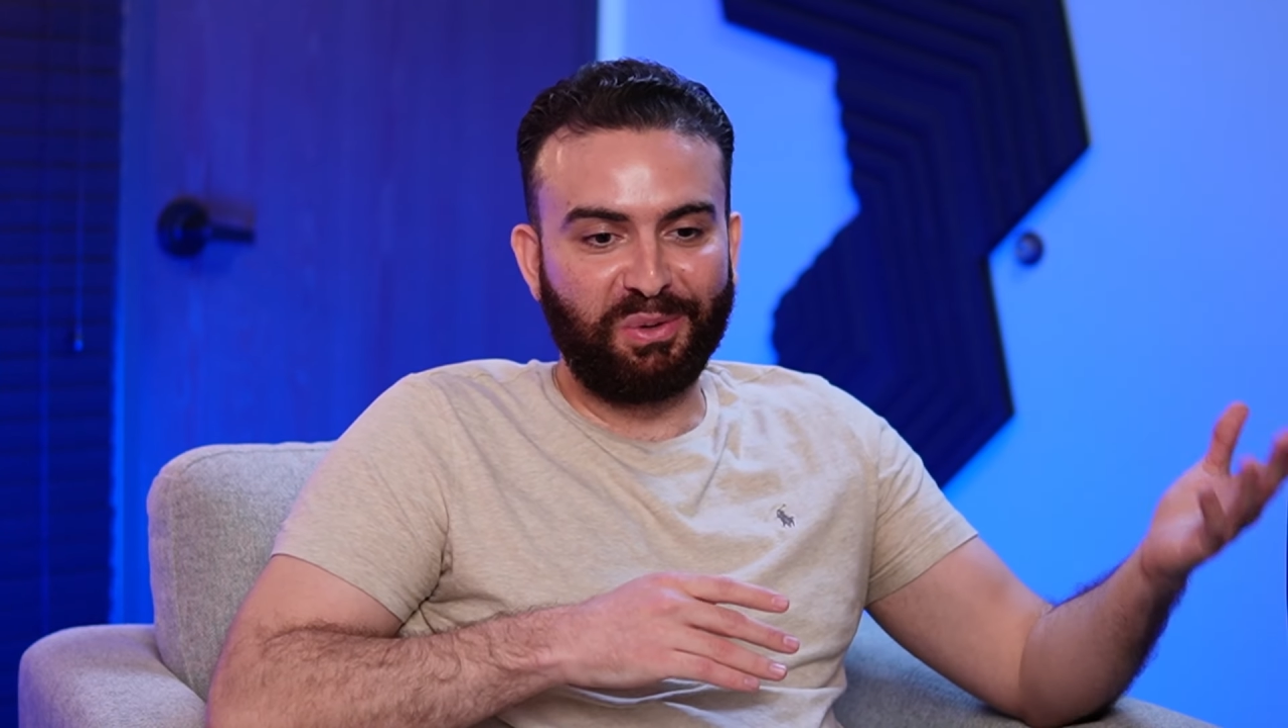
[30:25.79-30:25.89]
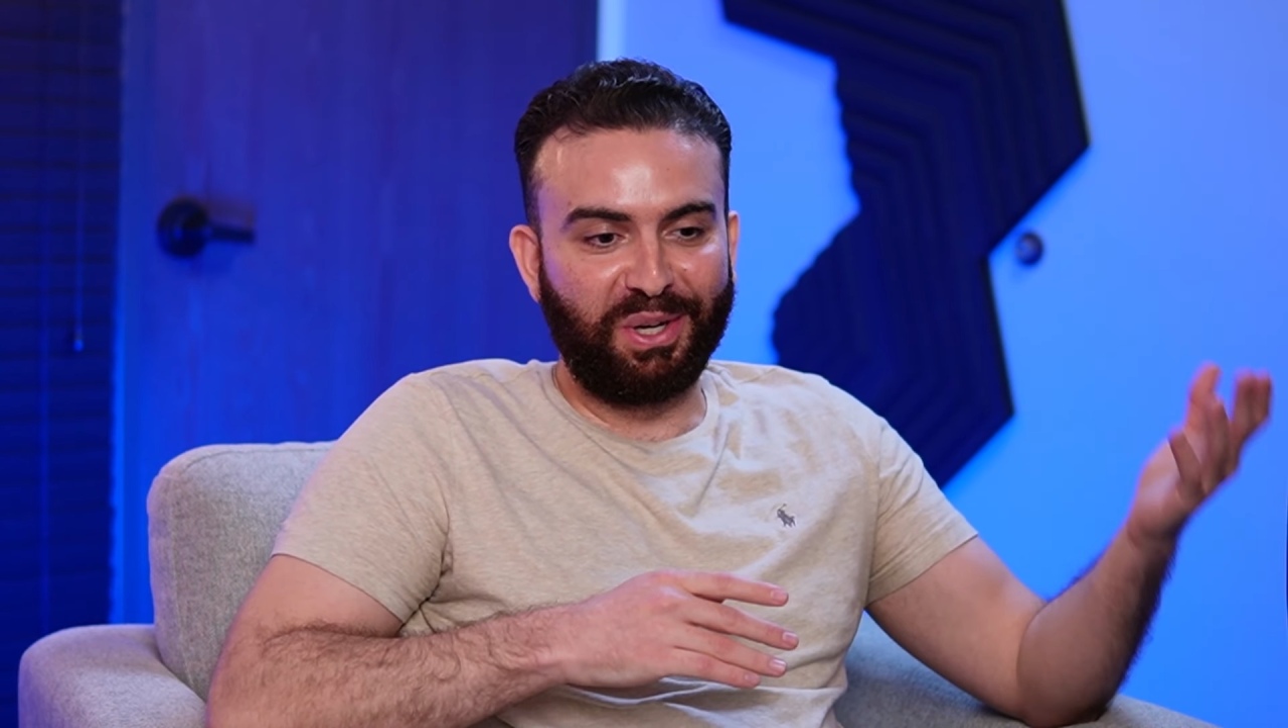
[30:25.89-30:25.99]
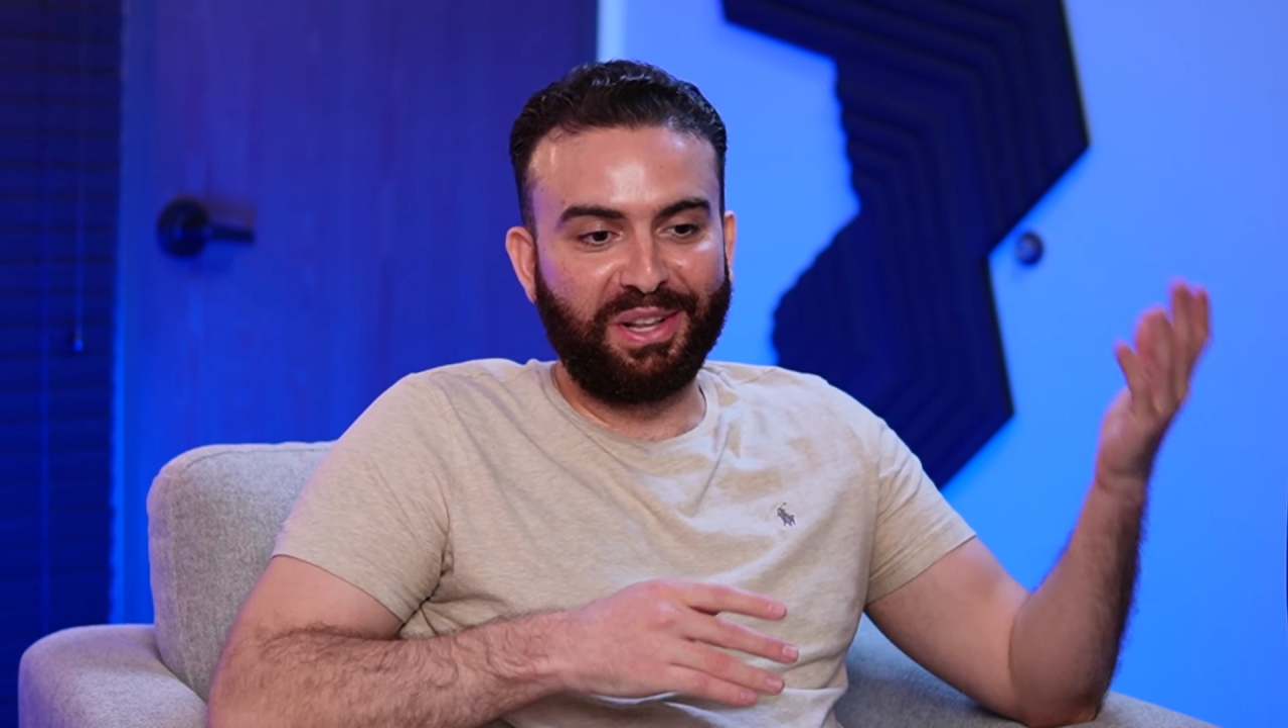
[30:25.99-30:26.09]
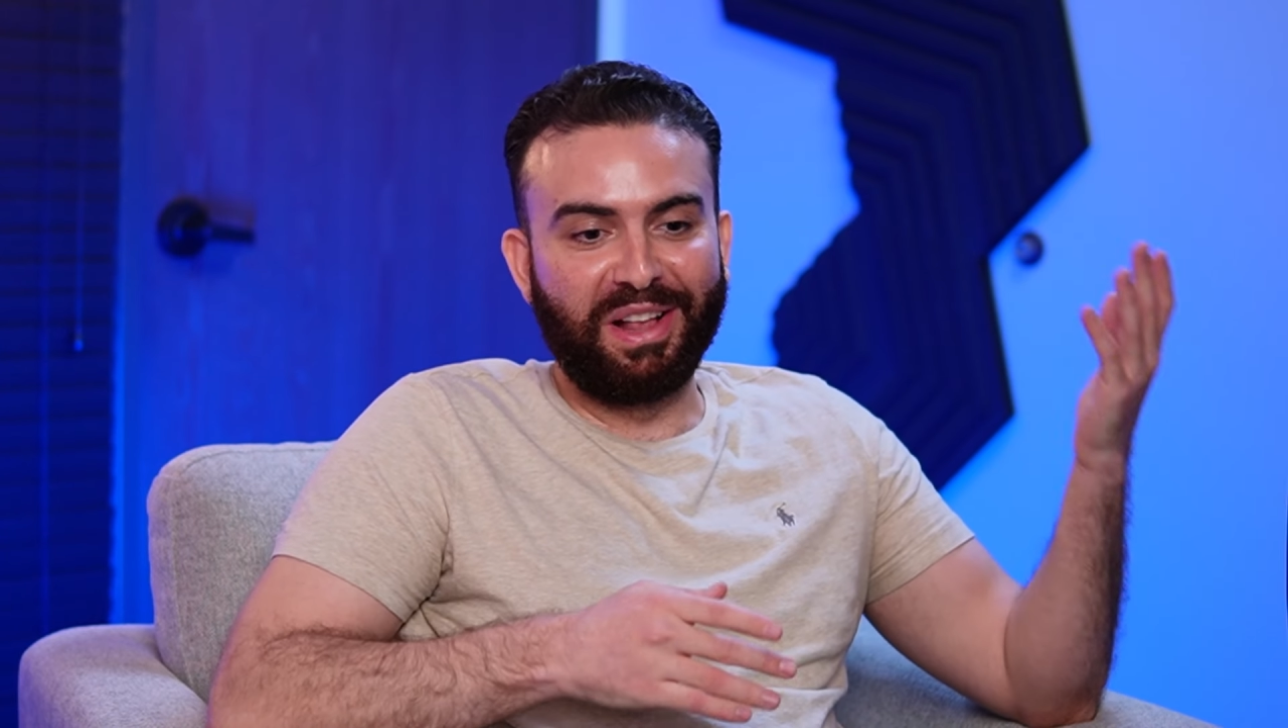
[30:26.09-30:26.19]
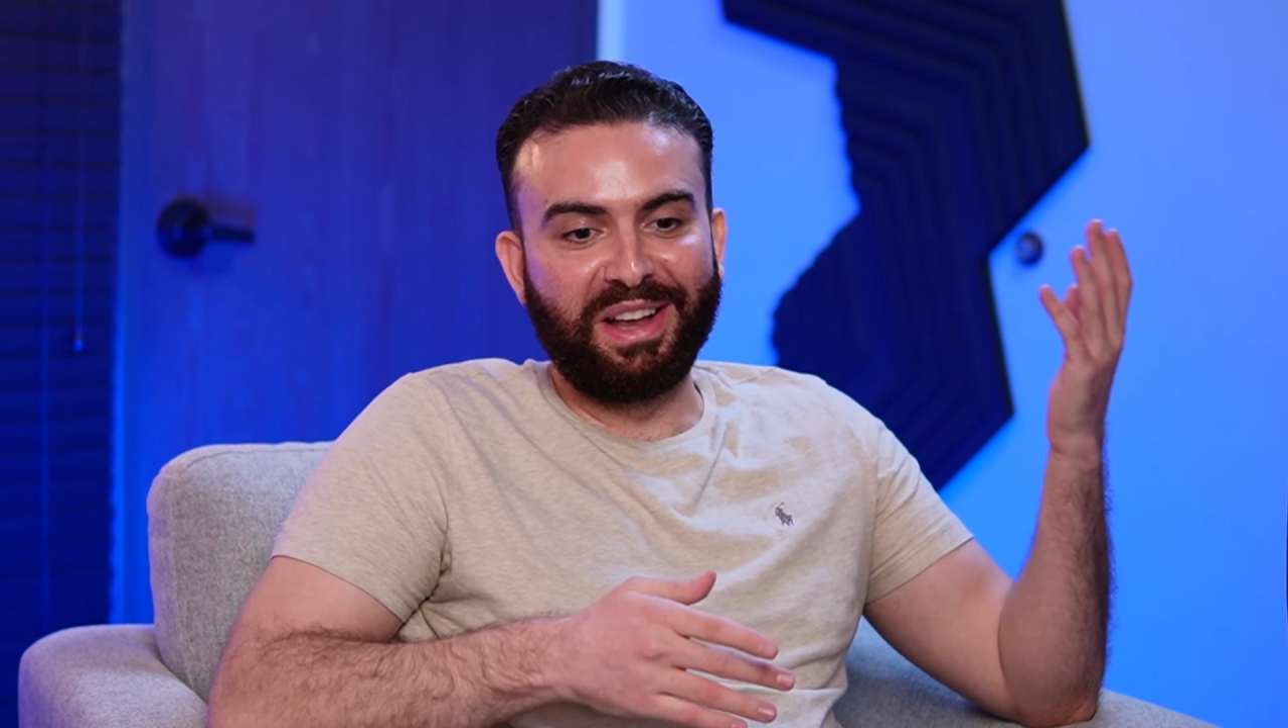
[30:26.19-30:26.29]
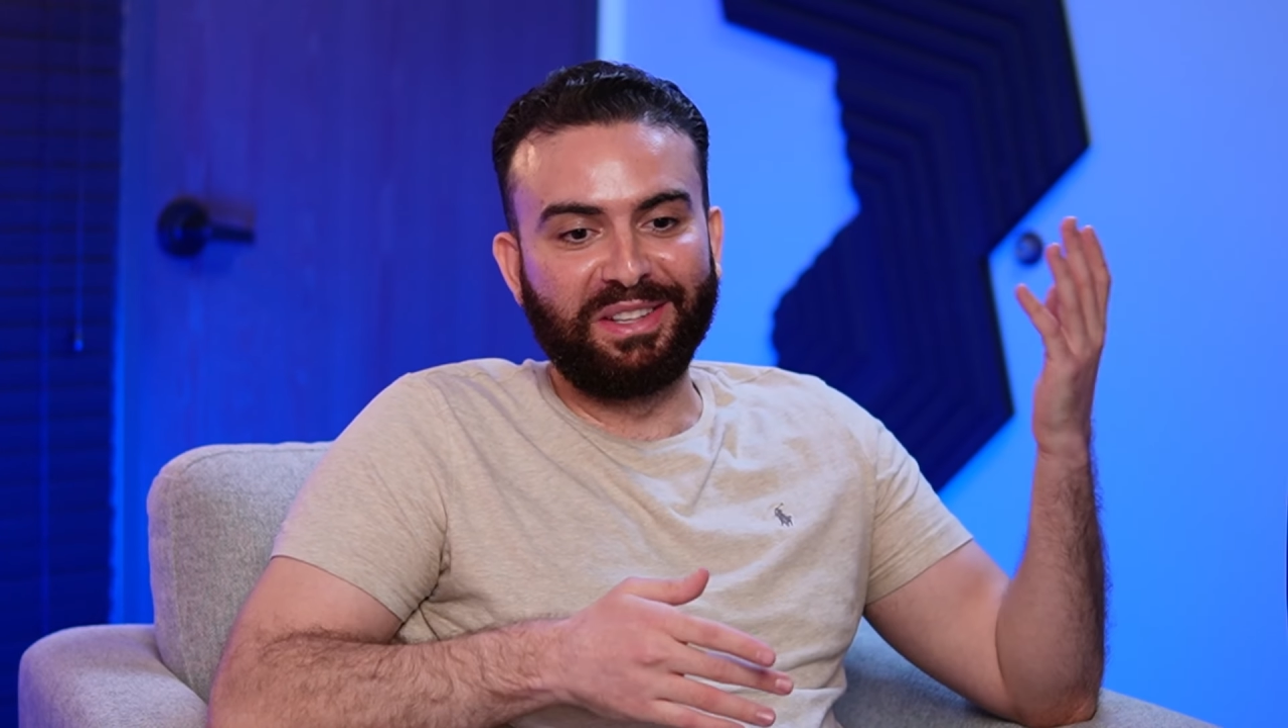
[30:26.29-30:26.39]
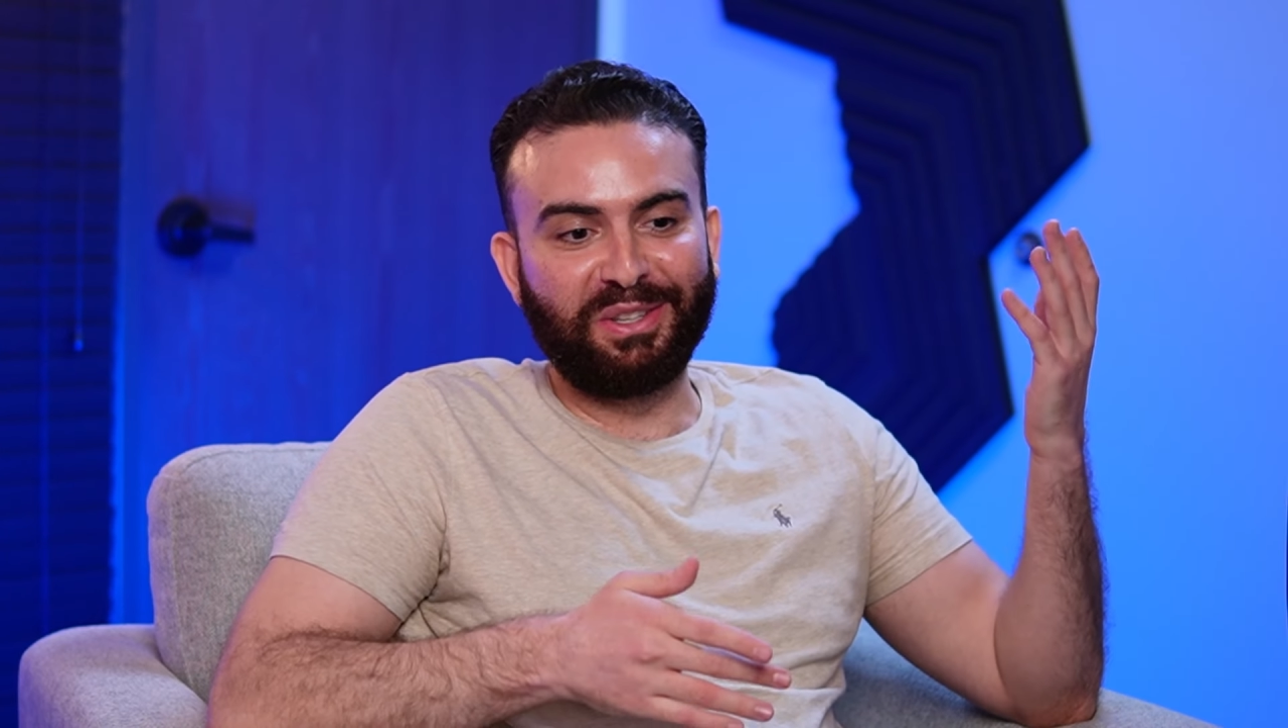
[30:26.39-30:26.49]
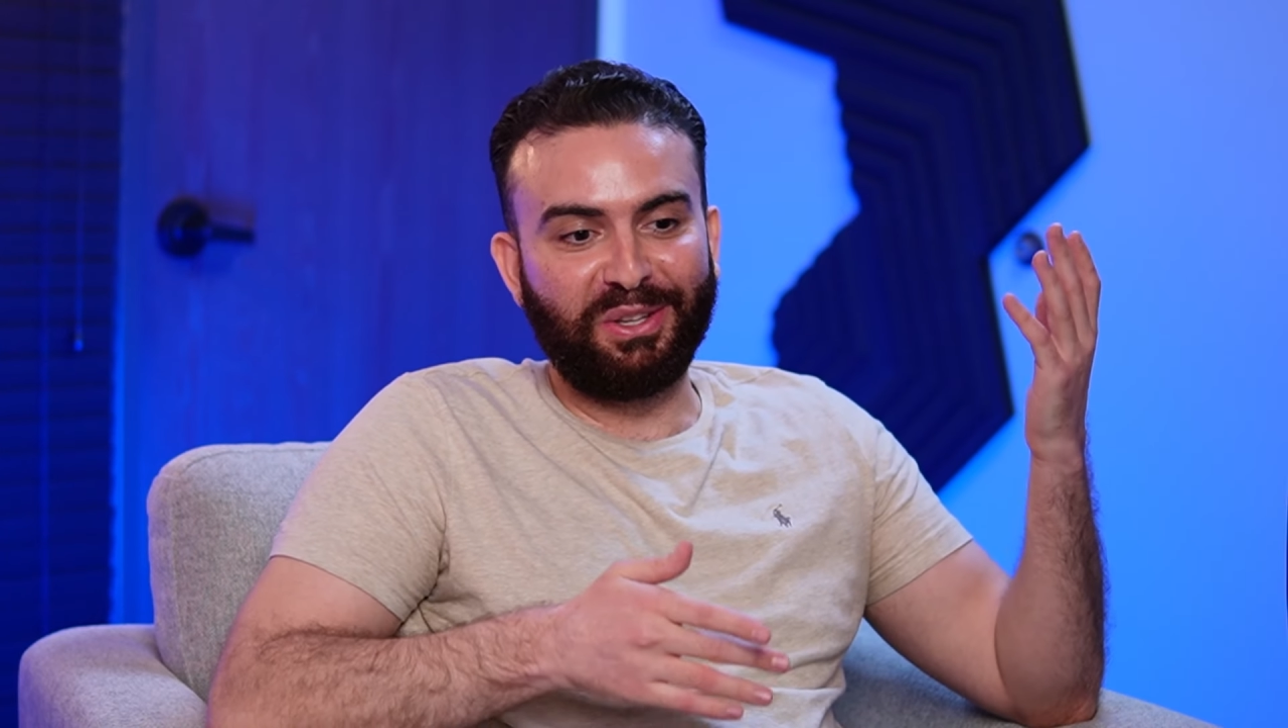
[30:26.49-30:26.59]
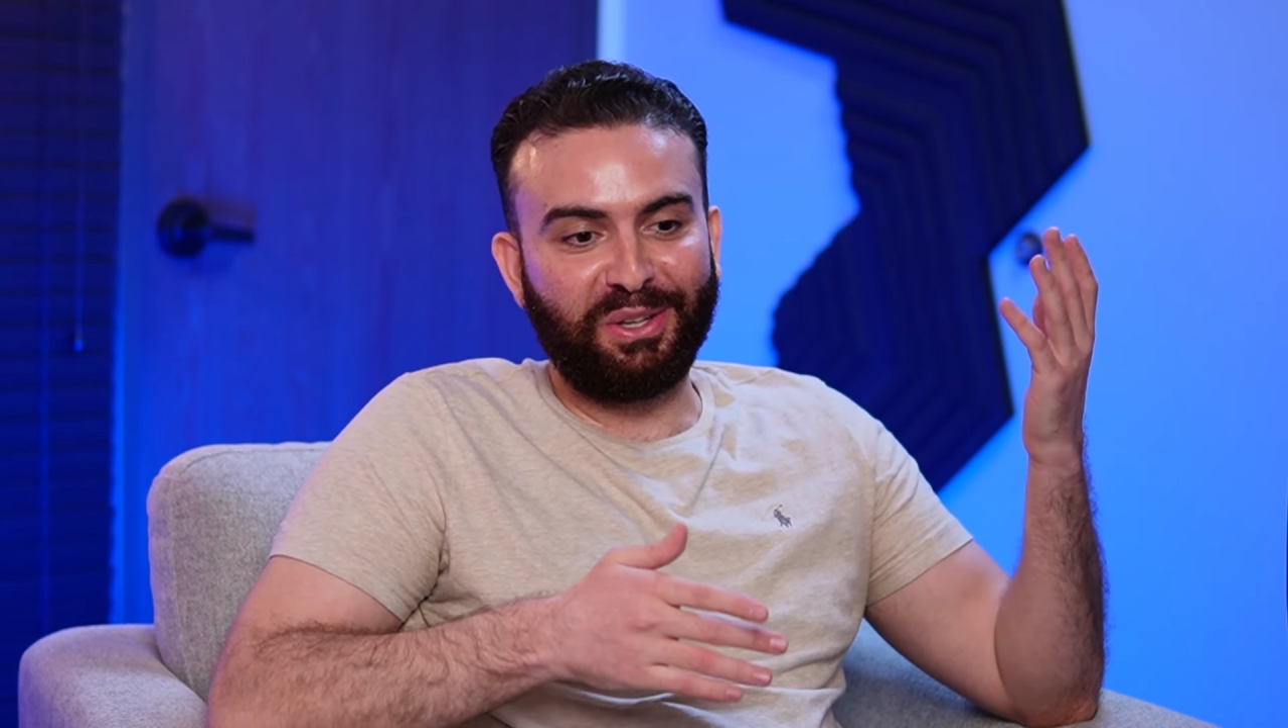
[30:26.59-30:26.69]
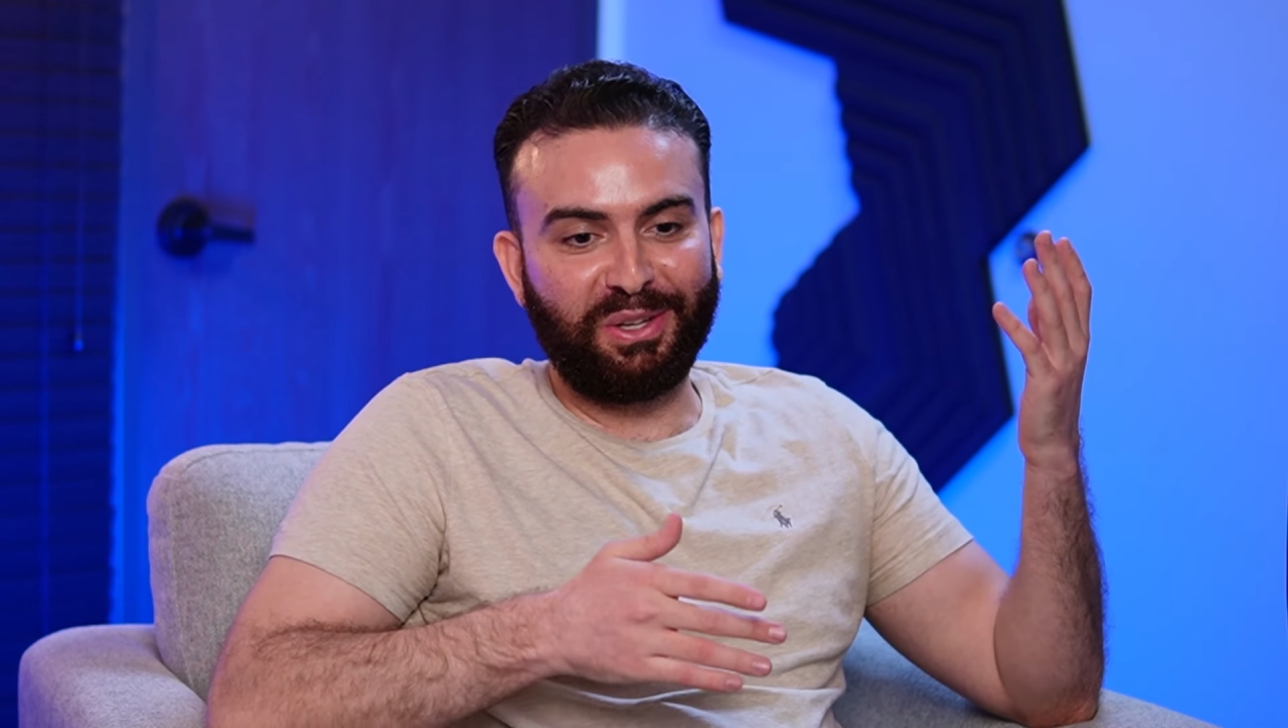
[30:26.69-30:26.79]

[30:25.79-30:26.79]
where clients